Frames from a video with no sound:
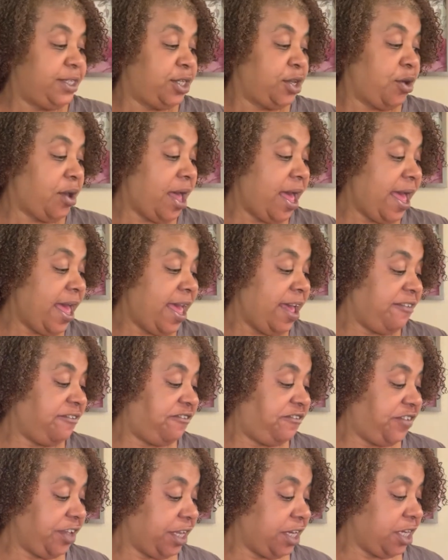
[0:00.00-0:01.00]
I have
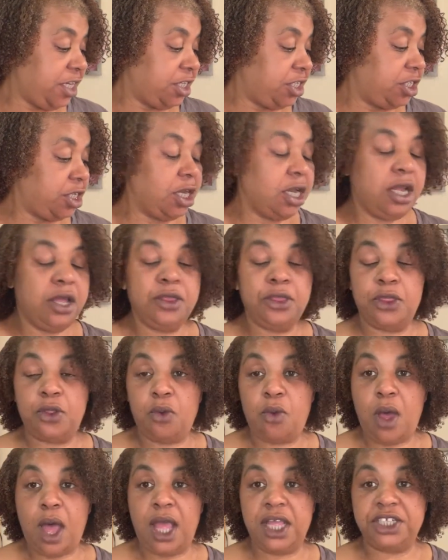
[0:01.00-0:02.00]
finished the
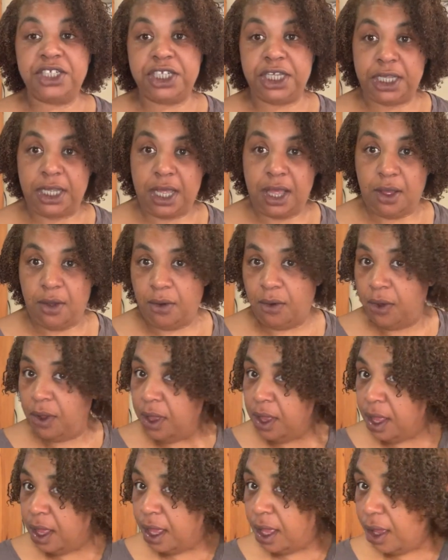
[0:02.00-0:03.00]
wash and go.
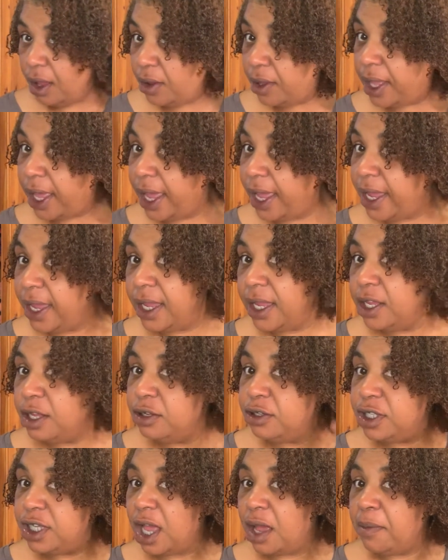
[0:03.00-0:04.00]
Okay,
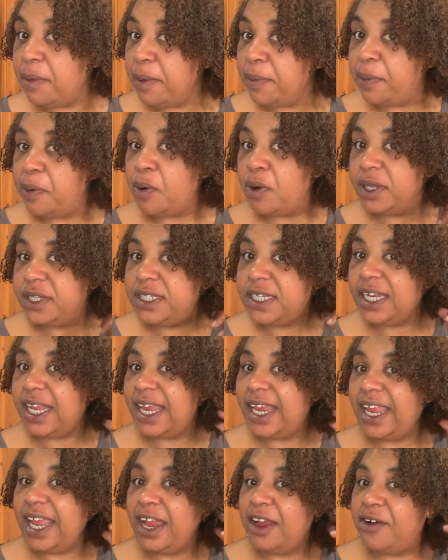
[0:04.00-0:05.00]
you saw me point to
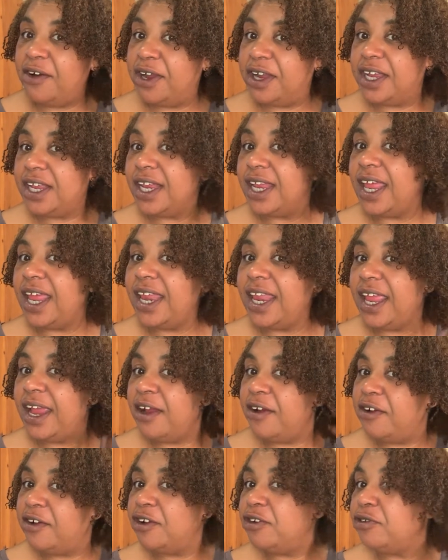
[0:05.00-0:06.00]
that area. That
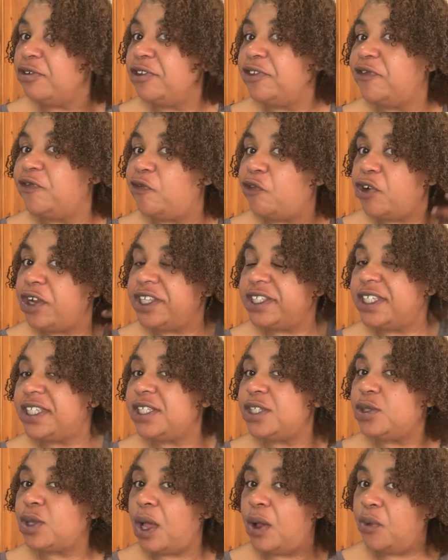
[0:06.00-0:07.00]
area was frizzy,
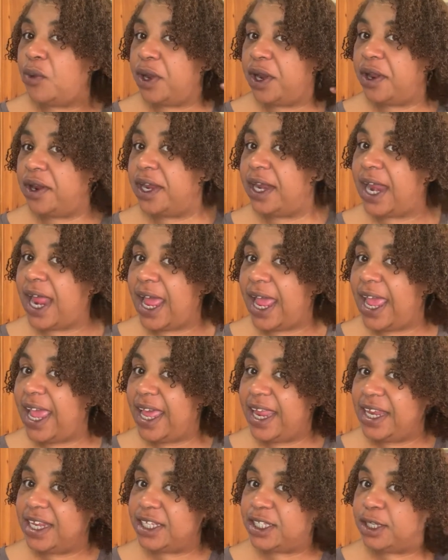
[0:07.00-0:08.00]
so I went on and I
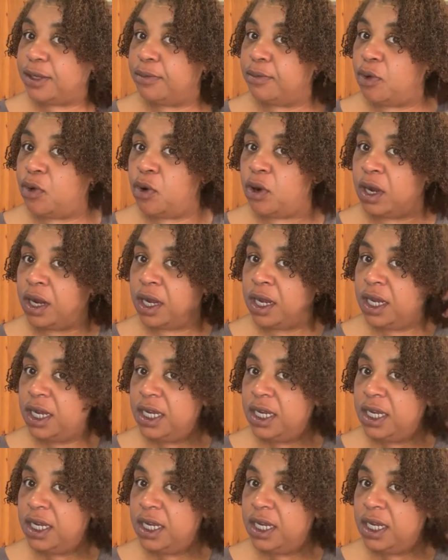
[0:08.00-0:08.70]
added some more